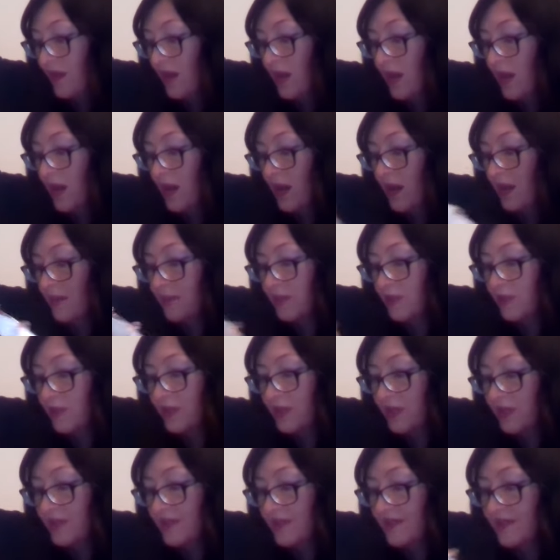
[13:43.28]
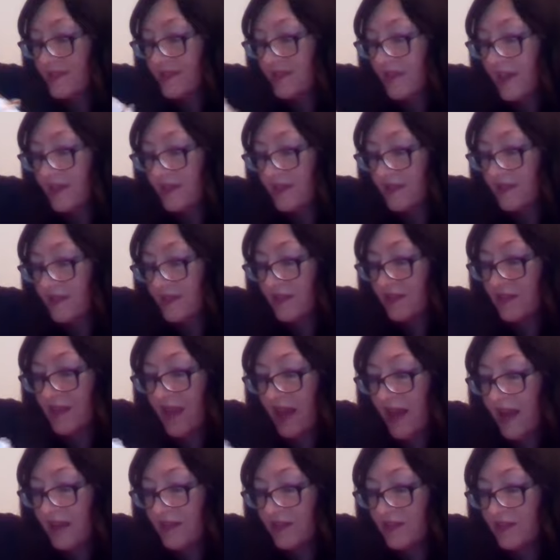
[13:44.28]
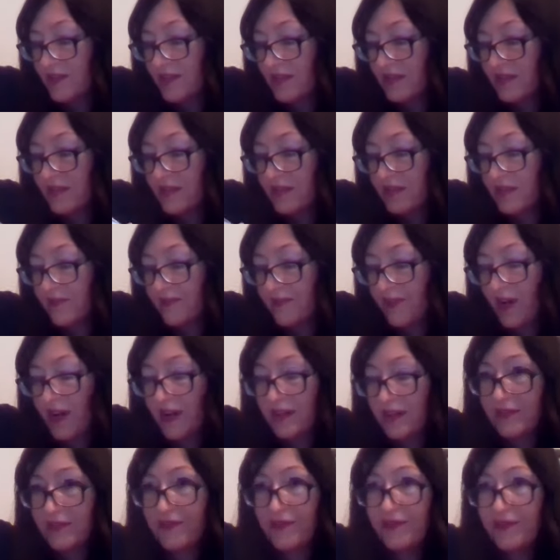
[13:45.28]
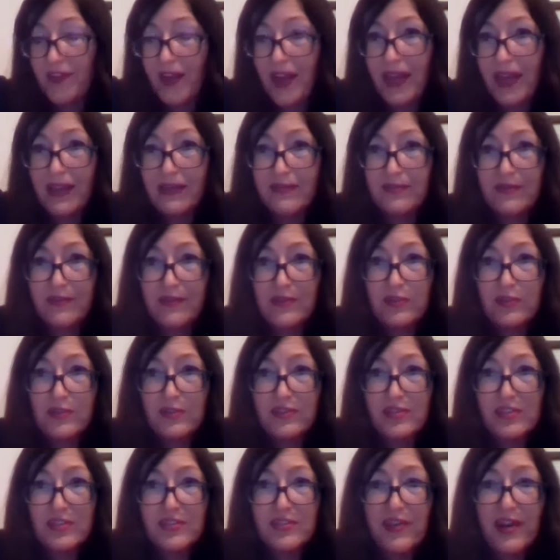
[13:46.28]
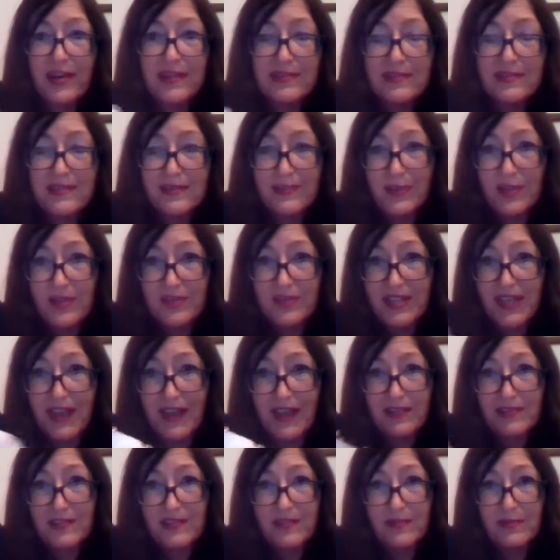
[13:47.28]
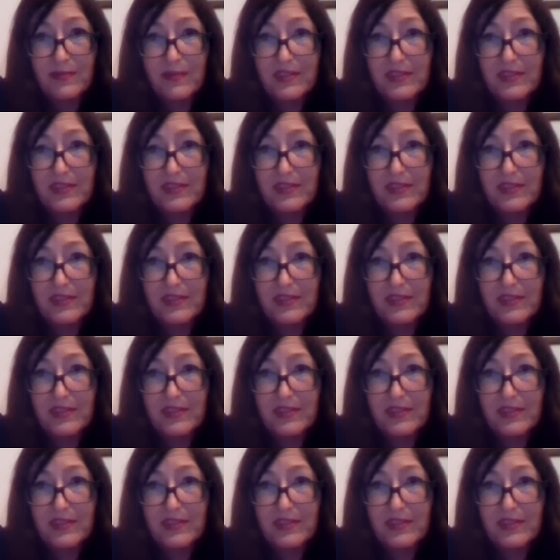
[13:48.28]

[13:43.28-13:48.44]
Or you can send energy to the violet flame for transmutation,